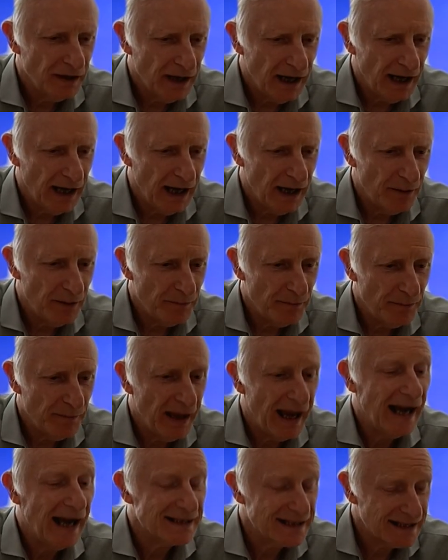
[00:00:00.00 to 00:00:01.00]
um,
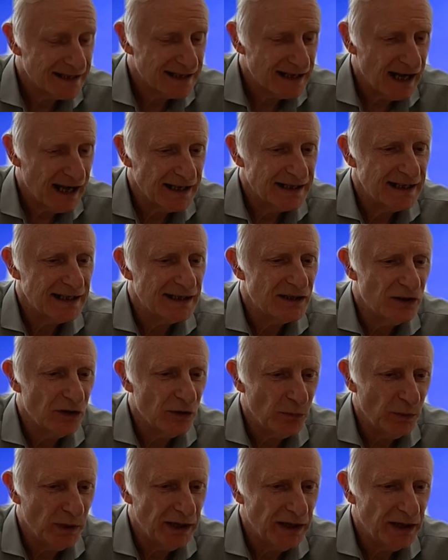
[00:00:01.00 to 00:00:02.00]
exercises that
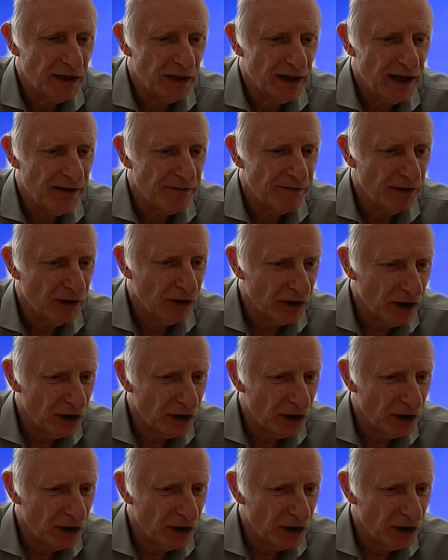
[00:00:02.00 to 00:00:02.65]
we can have a,